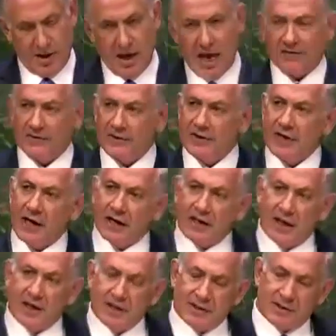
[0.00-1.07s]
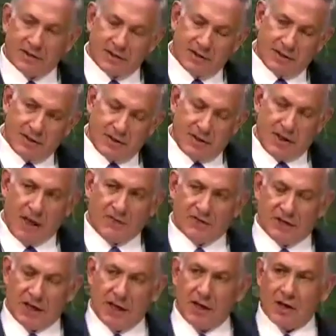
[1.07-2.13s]
After decades of
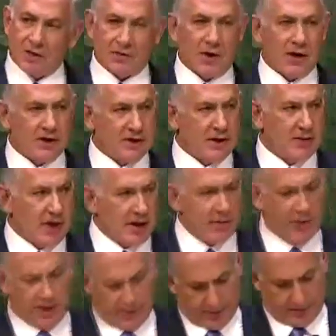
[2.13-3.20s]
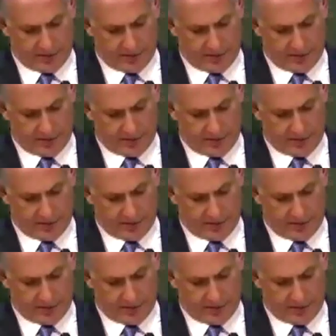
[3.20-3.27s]
seeing Israel as their enemy,